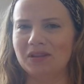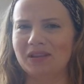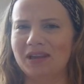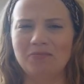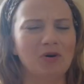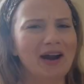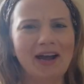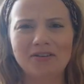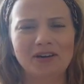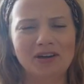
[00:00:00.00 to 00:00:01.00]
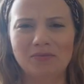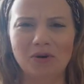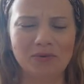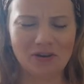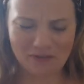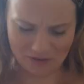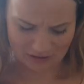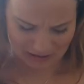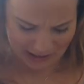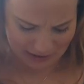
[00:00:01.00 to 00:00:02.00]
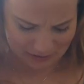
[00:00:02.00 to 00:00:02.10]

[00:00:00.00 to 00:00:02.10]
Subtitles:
like more accurate or more beautiful. I don't